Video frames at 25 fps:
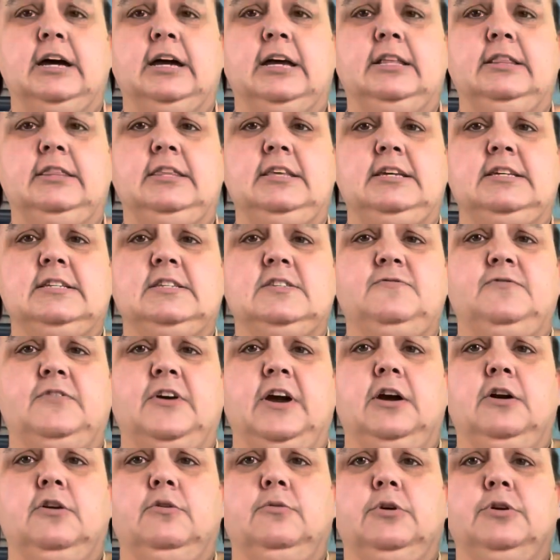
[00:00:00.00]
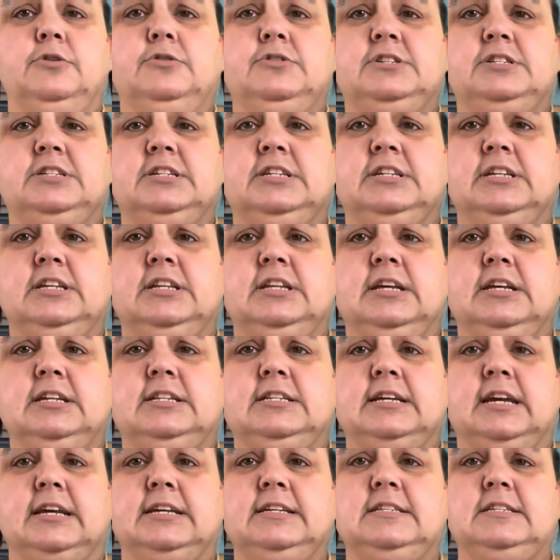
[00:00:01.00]
these fire roasted
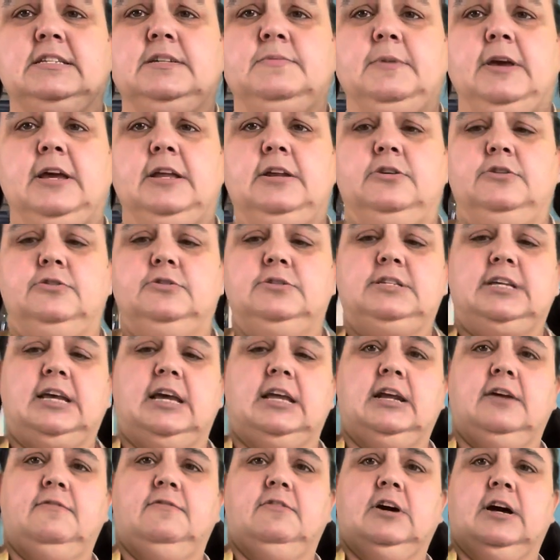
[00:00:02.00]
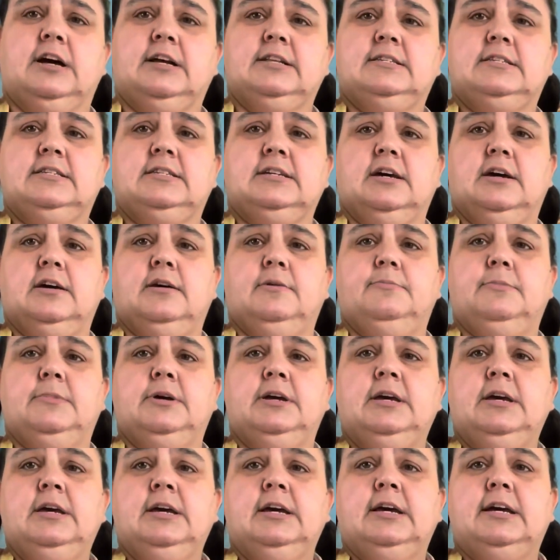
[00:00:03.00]
diced tomatoes, and I've got some
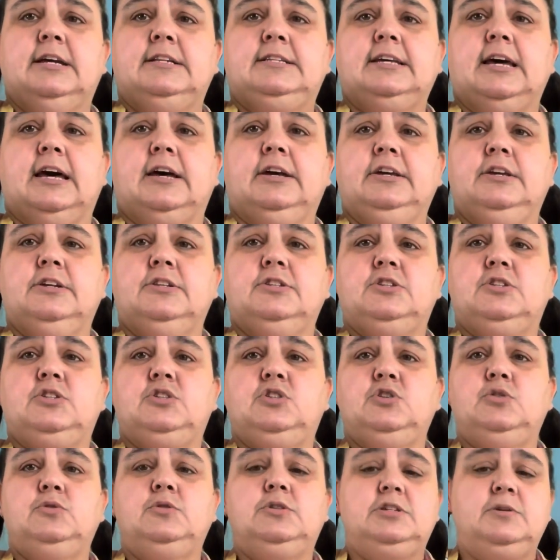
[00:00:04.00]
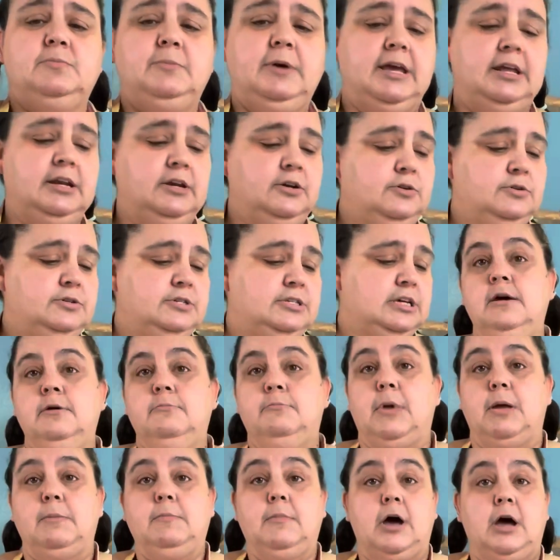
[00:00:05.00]
Italian stewed tomatoes.
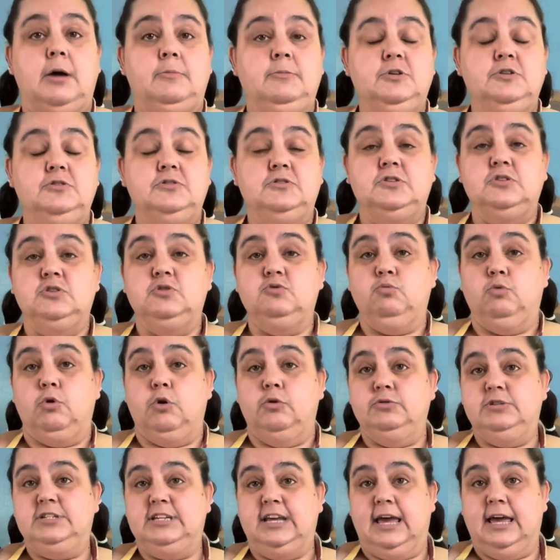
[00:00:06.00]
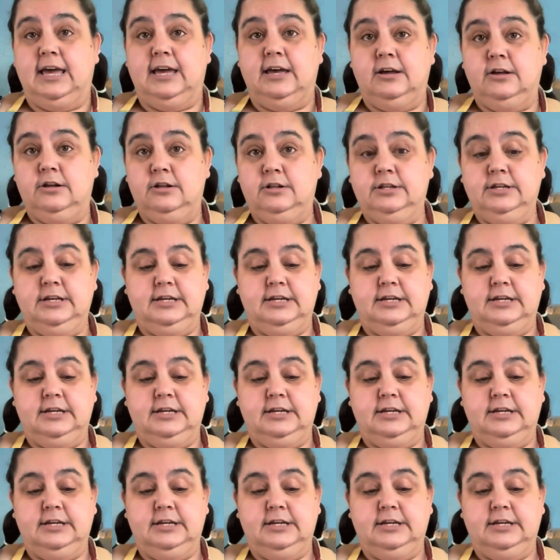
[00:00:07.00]
My mom uses rotel